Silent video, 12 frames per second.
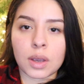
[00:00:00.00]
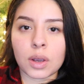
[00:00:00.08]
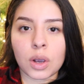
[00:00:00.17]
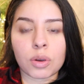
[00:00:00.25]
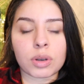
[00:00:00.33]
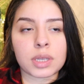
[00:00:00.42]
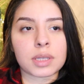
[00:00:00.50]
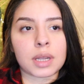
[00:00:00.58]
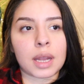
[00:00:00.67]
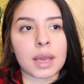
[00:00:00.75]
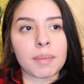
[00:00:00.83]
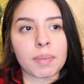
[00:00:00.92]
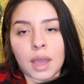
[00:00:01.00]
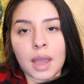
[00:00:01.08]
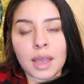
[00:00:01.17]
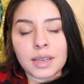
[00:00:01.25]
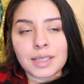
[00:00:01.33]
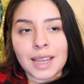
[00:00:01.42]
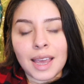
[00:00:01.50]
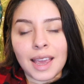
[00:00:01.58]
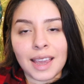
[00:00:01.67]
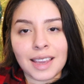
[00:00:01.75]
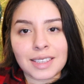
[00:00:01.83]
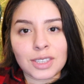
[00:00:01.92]
go to sleep. And
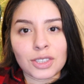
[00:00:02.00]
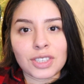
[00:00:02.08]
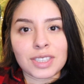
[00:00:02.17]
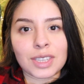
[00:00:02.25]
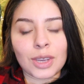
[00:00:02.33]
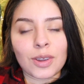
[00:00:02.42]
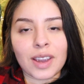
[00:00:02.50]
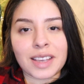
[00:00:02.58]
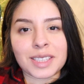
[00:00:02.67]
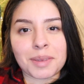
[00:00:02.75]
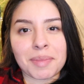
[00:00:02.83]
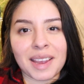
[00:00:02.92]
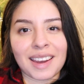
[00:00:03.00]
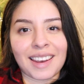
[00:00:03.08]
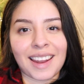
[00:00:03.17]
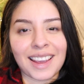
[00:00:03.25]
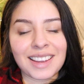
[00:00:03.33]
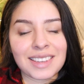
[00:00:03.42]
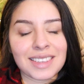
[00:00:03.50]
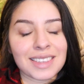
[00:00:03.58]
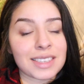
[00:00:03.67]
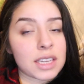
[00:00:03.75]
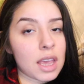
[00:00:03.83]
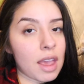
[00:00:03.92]
I guess I'll just see you guys in my
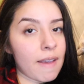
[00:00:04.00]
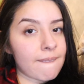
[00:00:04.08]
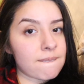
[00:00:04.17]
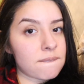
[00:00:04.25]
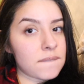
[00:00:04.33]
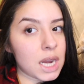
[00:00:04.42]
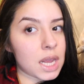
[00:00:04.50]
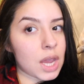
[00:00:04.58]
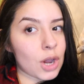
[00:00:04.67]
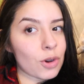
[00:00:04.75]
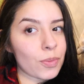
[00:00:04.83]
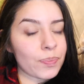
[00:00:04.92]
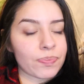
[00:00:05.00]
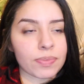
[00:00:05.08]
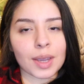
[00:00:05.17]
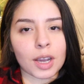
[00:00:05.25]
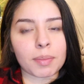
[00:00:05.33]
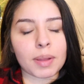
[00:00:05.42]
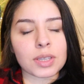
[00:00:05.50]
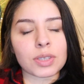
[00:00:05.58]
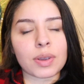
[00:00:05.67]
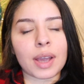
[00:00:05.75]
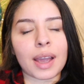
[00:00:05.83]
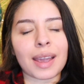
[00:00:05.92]
next video. God bless
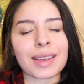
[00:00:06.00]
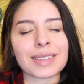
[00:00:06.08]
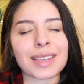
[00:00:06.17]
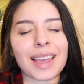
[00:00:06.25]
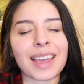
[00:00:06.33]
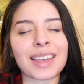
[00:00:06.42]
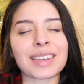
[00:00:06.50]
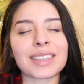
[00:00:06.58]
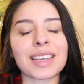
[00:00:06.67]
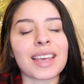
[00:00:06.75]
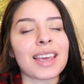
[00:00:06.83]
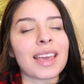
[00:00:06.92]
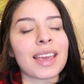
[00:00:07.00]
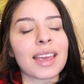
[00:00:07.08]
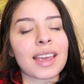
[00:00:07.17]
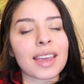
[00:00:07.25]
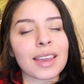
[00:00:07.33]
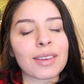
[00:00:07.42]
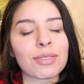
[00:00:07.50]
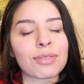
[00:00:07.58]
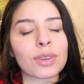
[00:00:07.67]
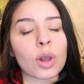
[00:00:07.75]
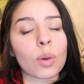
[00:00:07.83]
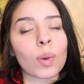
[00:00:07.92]
you guys. And if
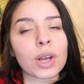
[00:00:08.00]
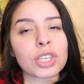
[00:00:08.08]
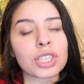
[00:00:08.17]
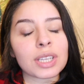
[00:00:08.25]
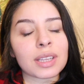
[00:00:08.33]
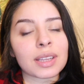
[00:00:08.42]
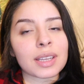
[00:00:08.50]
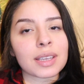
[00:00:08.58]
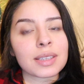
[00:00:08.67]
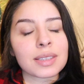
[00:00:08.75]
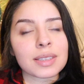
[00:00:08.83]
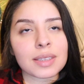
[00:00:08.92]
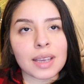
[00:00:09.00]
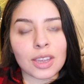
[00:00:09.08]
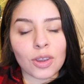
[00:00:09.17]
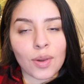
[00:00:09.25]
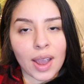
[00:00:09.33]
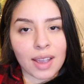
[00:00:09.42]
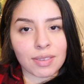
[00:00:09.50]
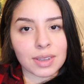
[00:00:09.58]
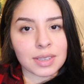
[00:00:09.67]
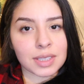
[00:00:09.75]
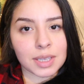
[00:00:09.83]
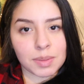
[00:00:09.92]
you're watching this and you
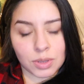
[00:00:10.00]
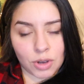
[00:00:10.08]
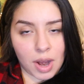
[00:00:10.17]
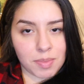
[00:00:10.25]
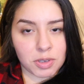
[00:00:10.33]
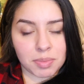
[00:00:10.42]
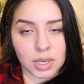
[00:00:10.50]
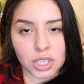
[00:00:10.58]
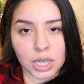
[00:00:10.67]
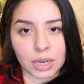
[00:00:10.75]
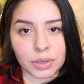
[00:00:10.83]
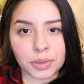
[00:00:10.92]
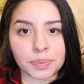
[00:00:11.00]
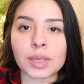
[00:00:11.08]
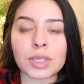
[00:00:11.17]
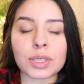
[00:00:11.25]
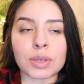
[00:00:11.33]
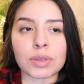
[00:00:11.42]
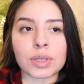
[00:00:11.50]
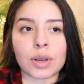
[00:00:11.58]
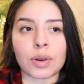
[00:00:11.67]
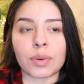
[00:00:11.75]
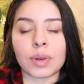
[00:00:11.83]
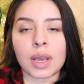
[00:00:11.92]
haven't subscribed to my channel, please do
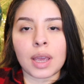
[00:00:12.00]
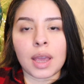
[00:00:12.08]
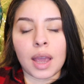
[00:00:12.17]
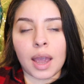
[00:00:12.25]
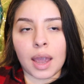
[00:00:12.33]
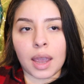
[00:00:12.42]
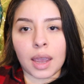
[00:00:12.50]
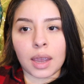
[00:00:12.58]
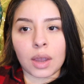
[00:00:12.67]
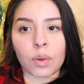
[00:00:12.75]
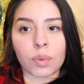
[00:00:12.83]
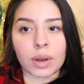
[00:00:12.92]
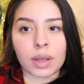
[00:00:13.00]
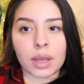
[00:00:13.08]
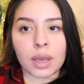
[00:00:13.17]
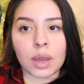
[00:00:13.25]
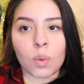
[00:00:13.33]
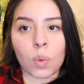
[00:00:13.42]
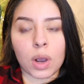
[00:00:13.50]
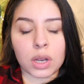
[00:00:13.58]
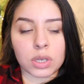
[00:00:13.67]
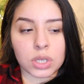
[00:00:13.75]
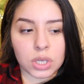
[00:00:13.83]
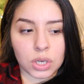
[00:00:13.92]
so. I really
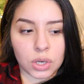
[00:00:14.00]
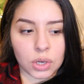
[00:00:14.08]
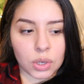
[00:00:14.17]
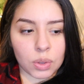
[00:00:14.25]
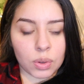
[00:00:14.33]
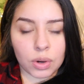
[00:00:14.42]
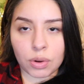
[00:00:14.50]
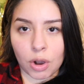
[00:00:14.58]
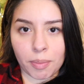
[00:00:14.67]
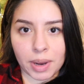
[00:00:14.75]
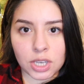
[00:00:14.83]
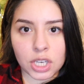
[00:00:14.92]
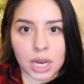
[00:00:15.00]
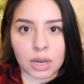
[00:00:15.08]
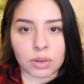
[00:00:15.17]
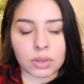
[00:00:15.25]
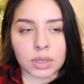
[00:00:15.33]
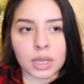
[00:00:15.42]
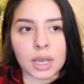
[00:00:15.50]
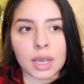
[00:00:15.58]
want to grow my channel,